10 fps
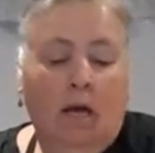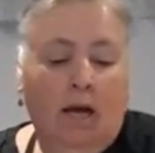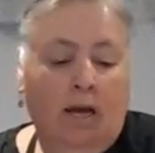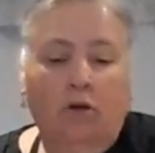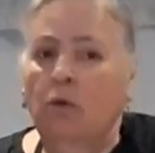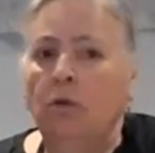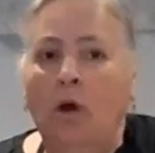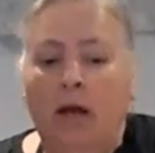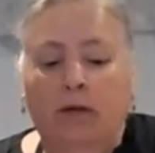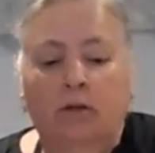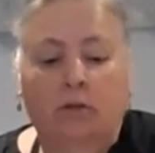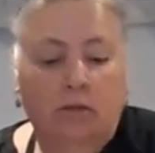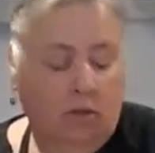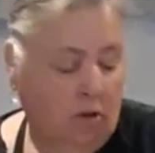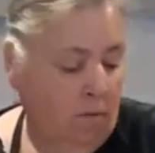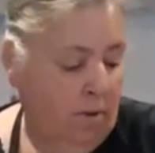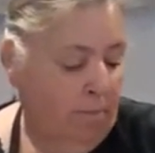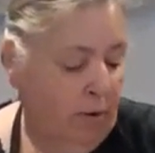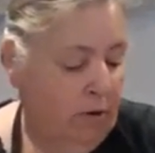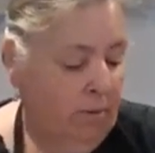uh, no longer. You don't want to
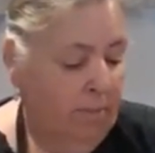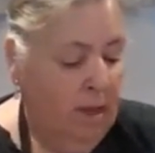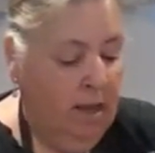burn them.